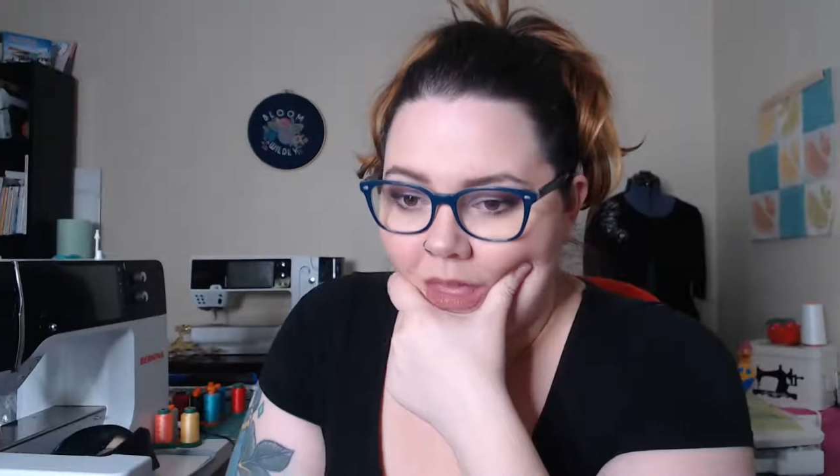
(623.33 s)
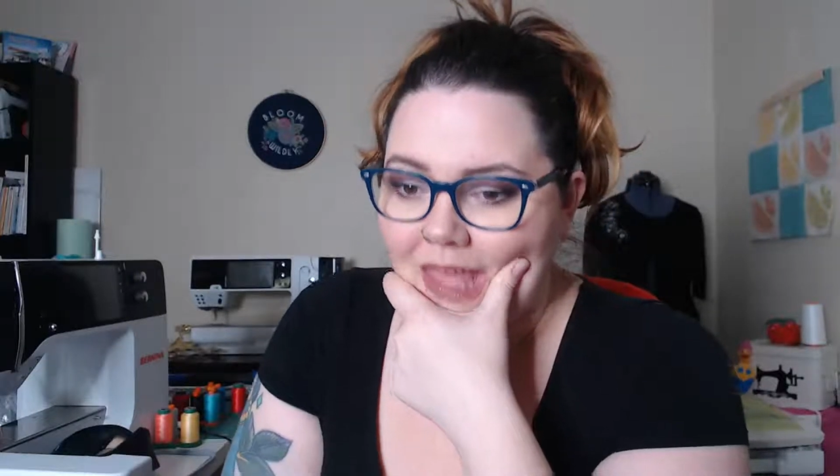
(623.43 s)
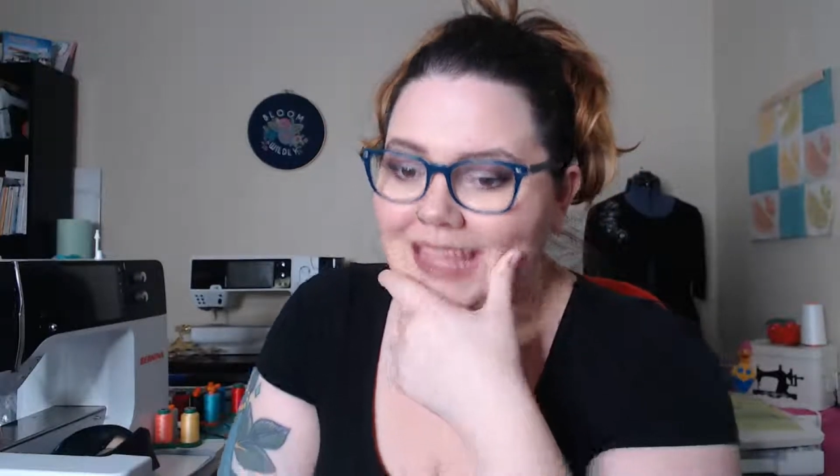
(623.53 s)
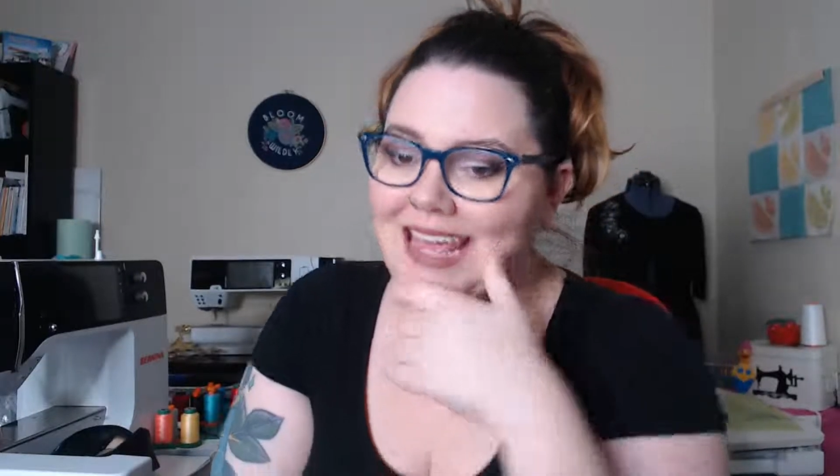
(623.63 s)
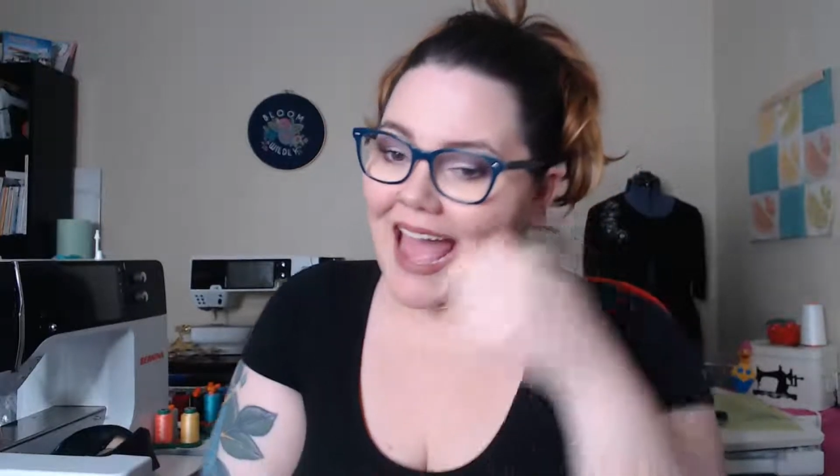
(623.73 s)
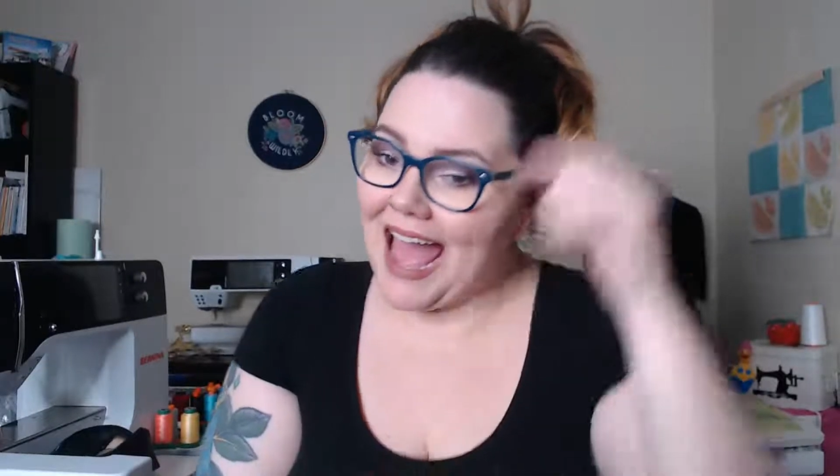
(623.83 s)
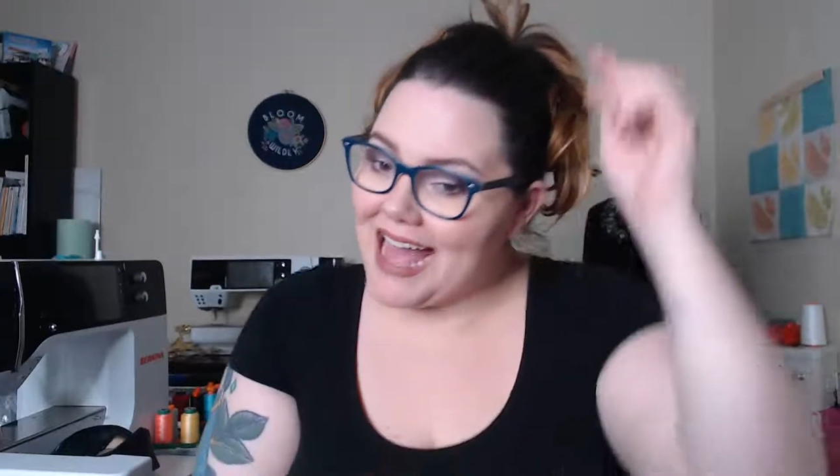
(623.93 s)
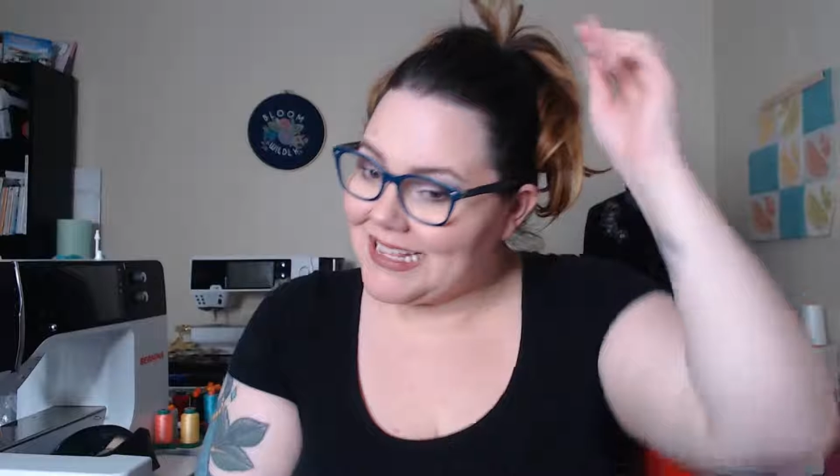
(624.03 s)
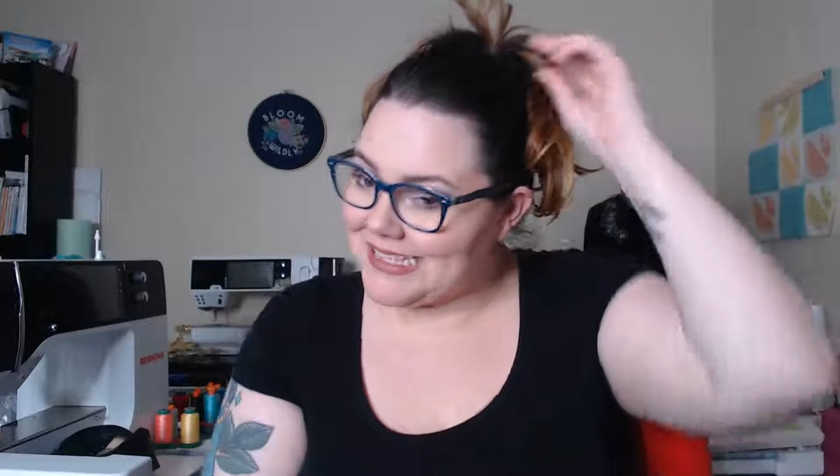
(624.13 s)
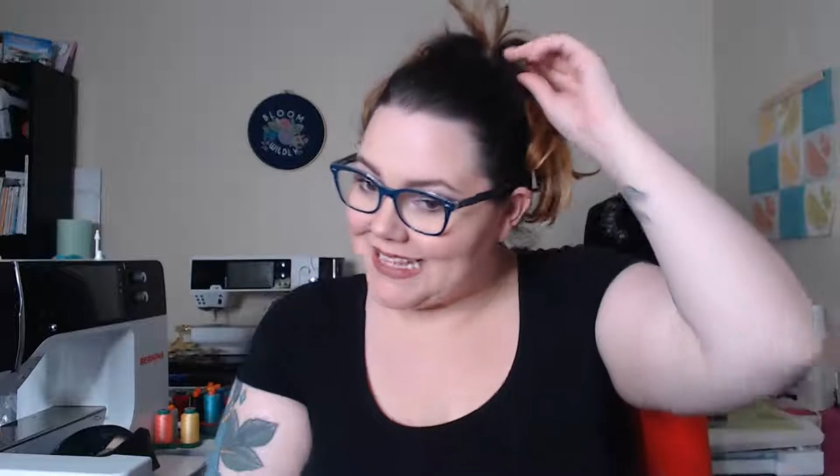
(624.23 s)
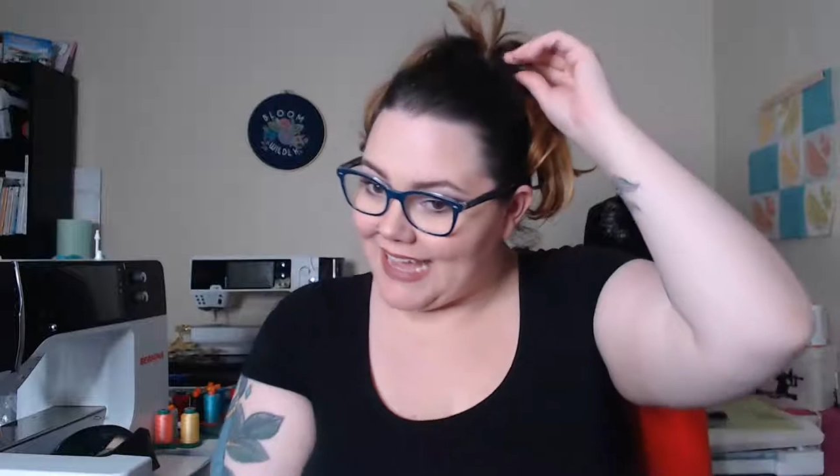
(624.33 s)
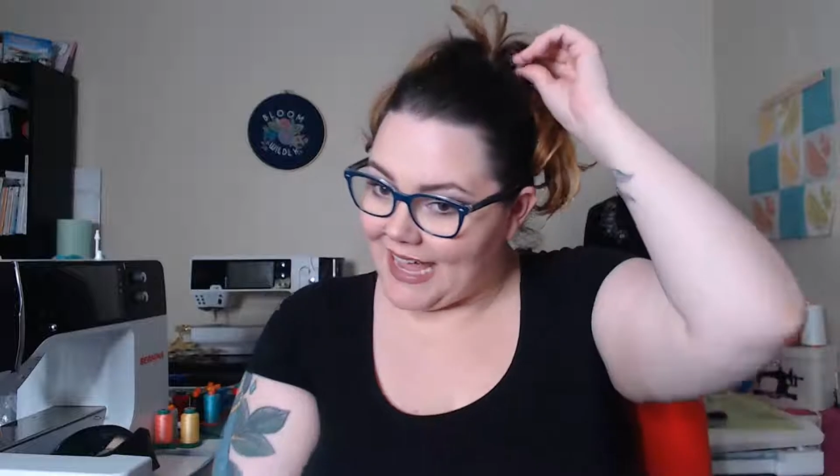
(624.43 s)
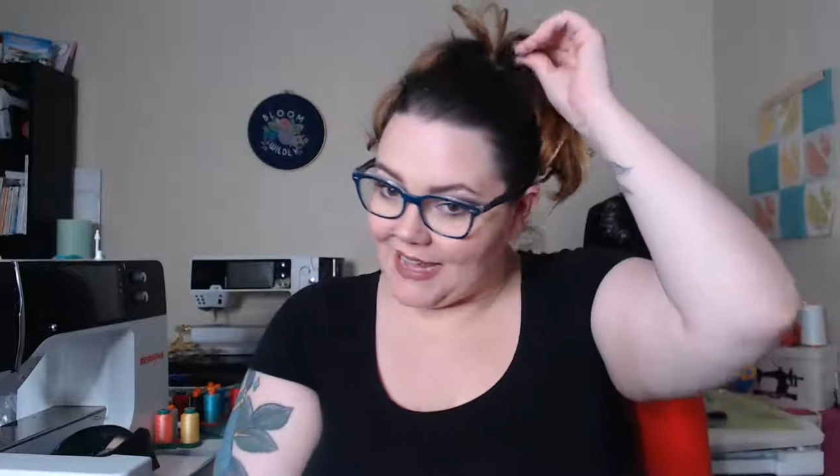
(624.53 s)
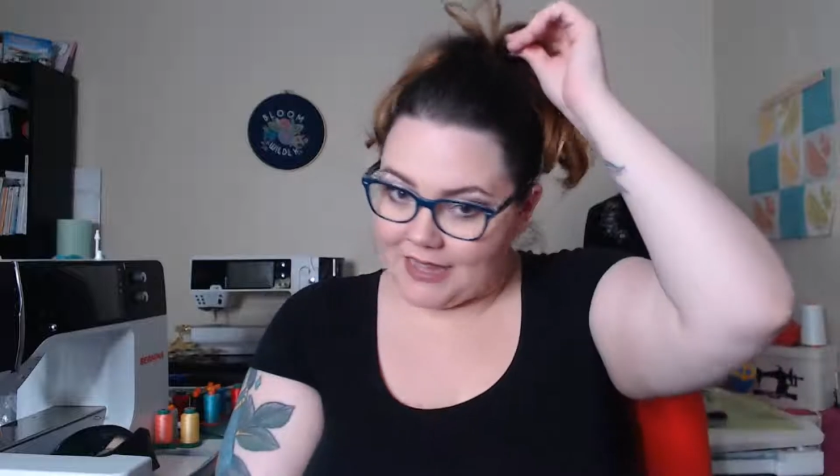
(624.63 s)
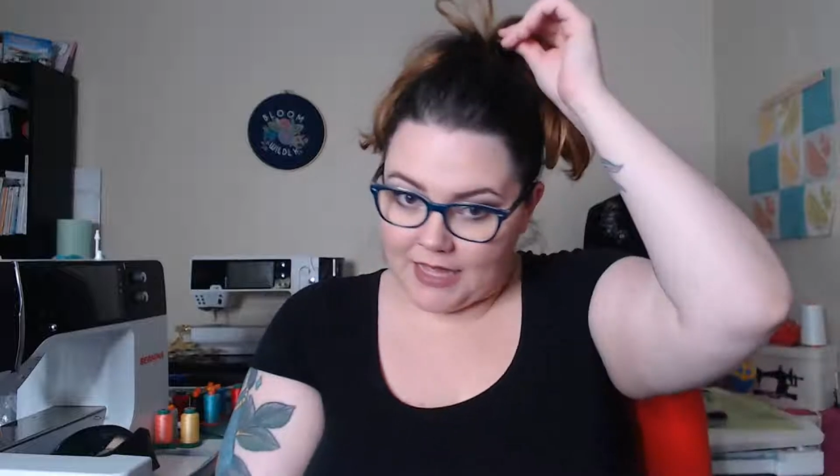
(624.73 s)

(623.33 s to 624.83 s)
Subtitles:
Yeah, see, Haley,